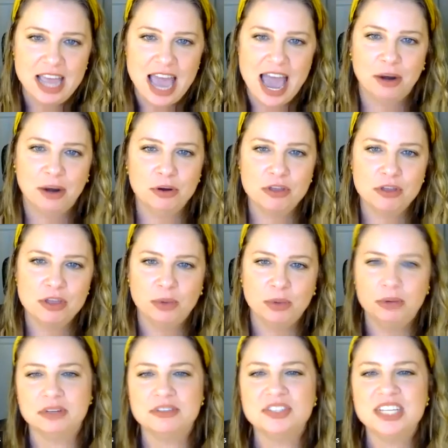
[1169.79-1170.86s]
I don't know that we
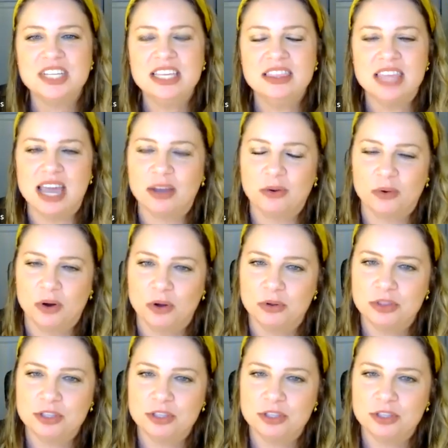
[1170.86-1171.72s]
would have seen that growth.